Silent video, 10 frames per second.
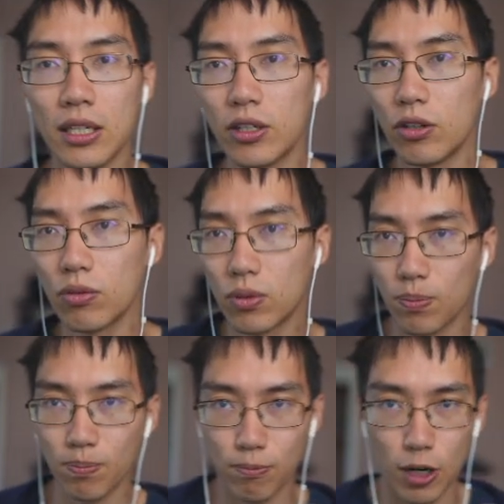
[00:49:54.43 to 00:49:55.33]
the
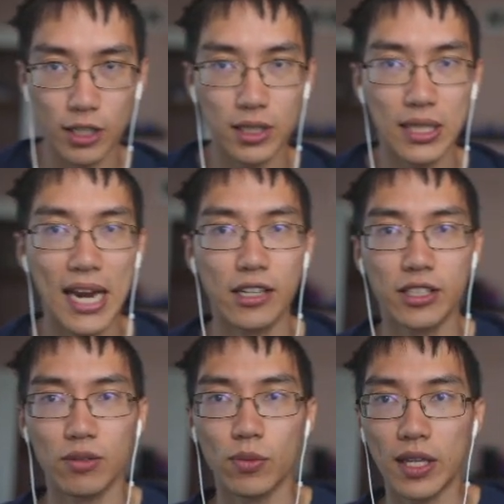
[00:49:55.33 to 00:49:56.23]
process handles
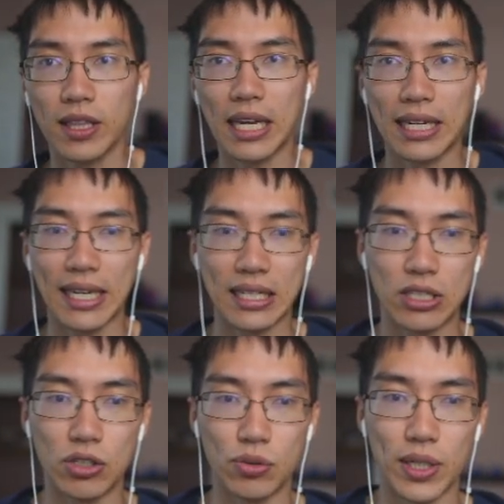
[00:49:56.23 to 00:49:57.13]
it when they
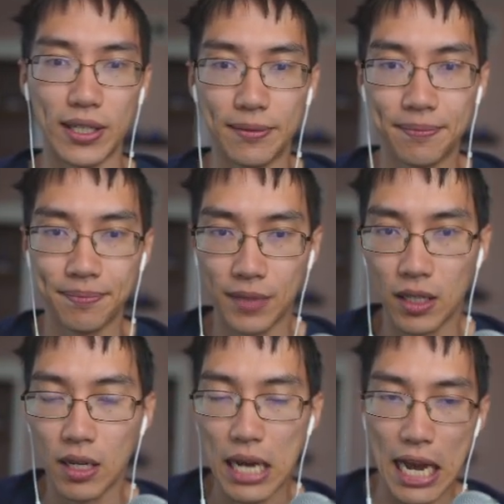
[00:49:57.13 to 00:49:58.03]
get to it.
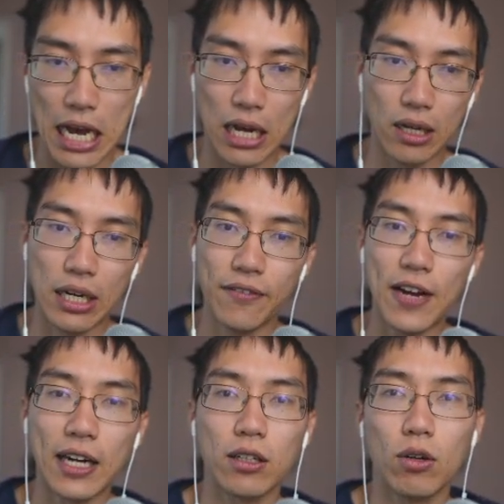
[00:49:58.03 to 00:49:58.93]
In fact,